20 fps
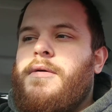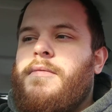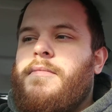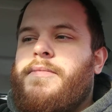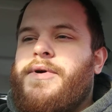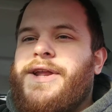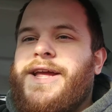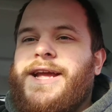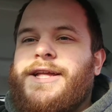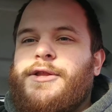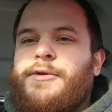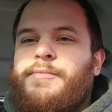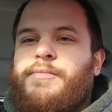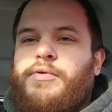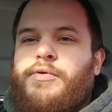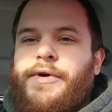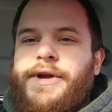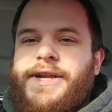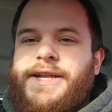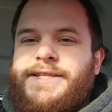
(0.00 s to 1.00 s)
But again, the
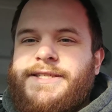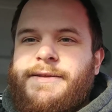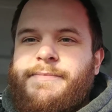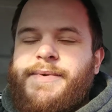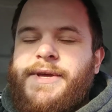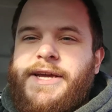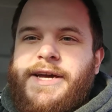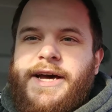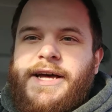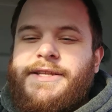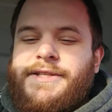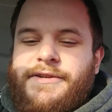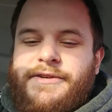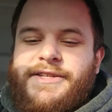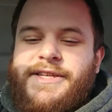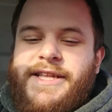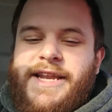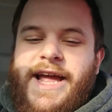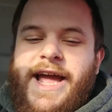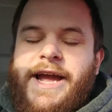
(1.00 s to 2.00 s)
point is that because
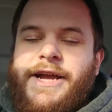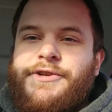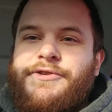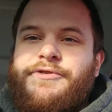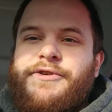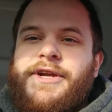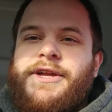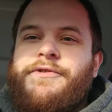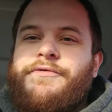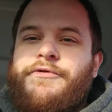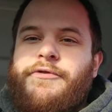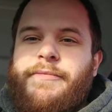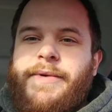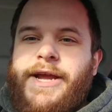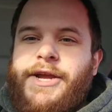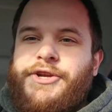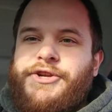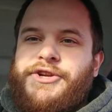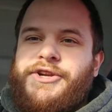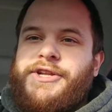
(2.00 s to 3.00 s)
there's that extra
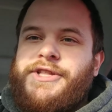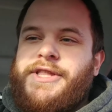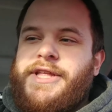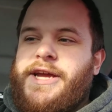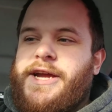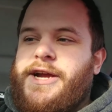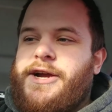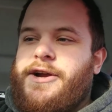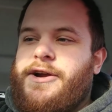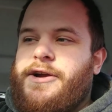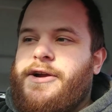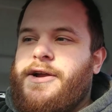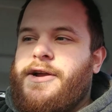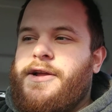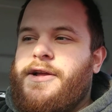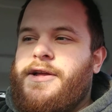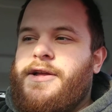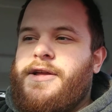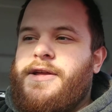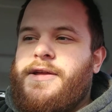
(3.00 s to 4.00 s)
information in there,
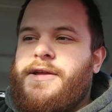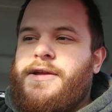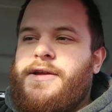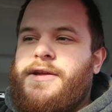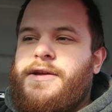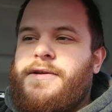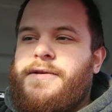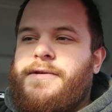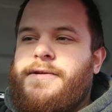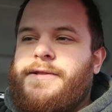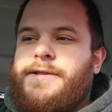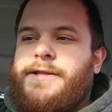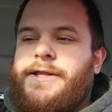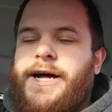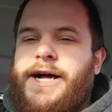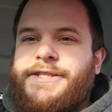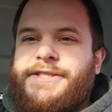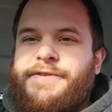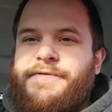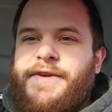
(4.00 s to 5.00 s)

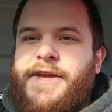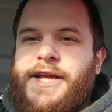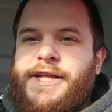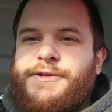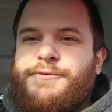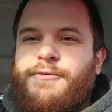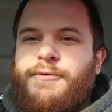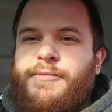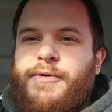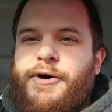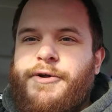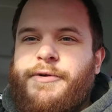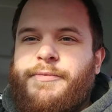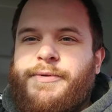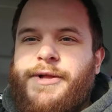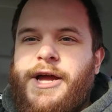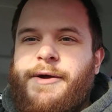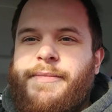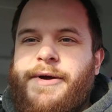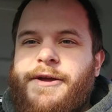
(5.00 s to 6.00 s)
lots of kids will
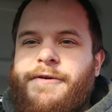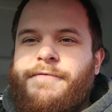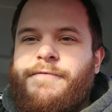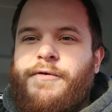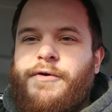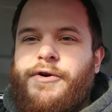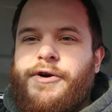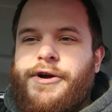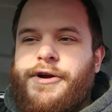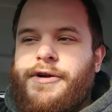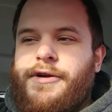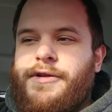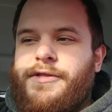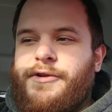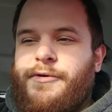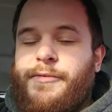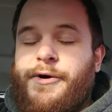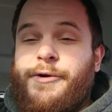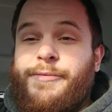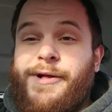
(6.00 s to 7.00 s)
multiply by 4.
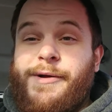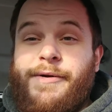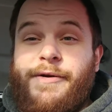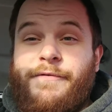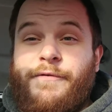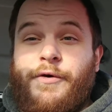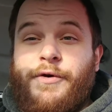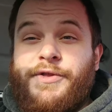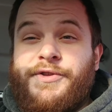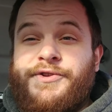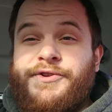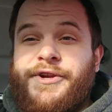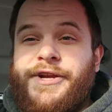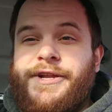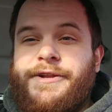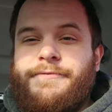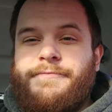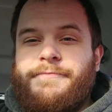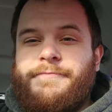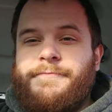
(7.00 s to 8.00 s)
They'll multiply by 4th
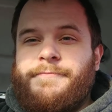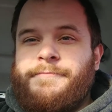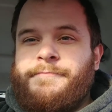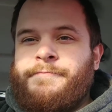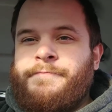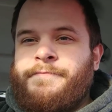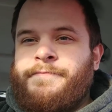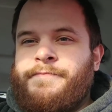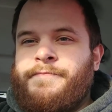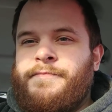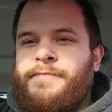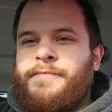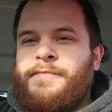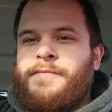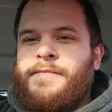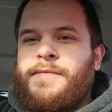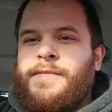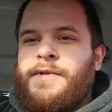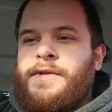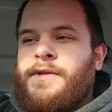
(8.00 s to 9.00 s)
Street.
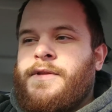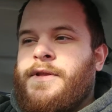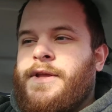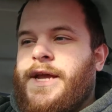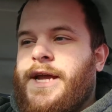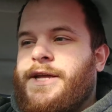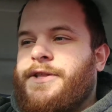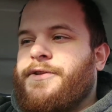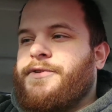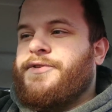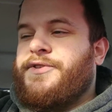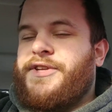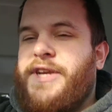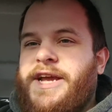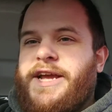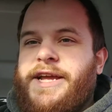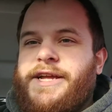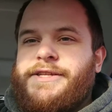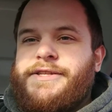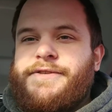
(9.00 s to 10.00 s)
And they'll
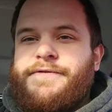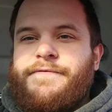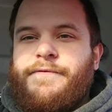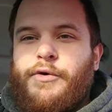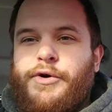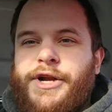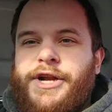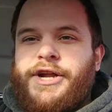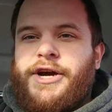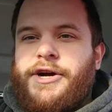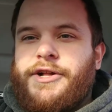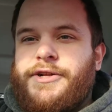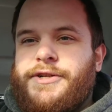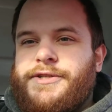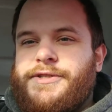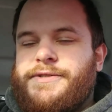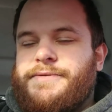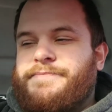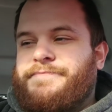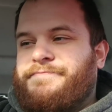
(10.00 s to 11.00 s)
say it's
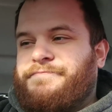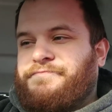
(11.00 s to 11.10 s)
$40.